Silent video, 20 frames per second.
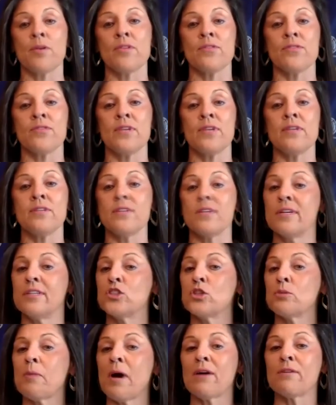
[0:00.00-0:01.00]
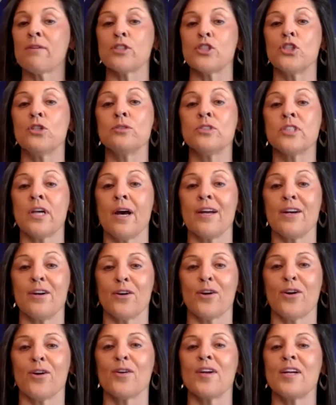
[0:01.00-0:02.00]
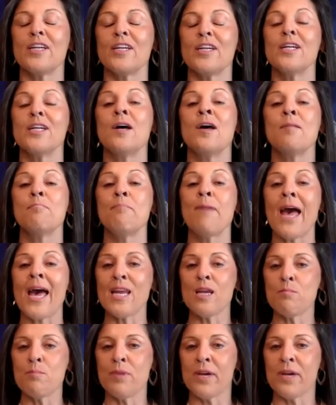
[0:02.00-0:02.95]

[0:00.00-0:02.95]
the season and Jamira Schutz got hurt, Maddie